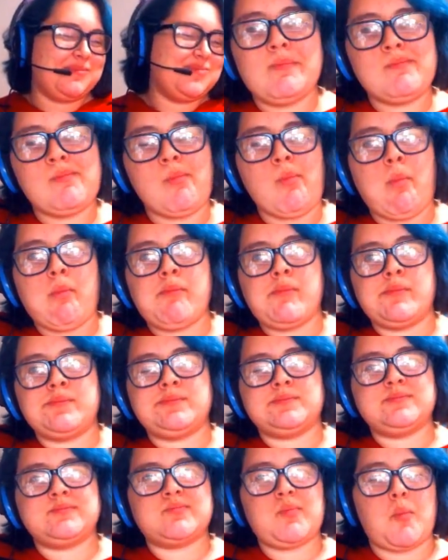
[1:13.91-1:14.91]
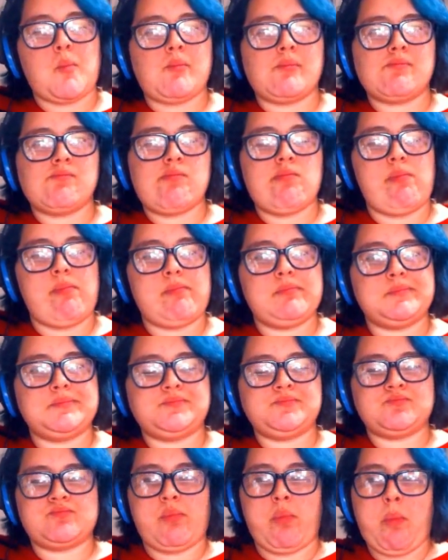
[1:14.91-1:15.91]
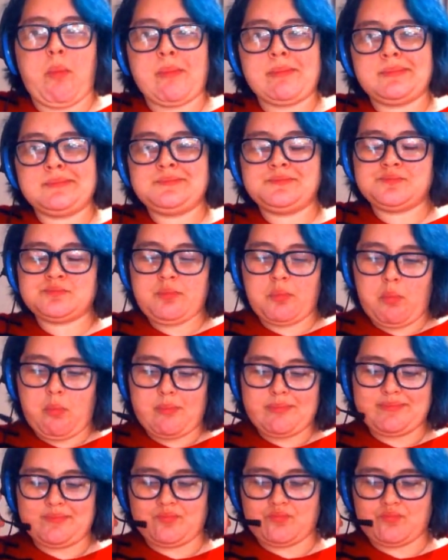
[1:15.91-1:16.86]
We're like almost halfway through the first quest.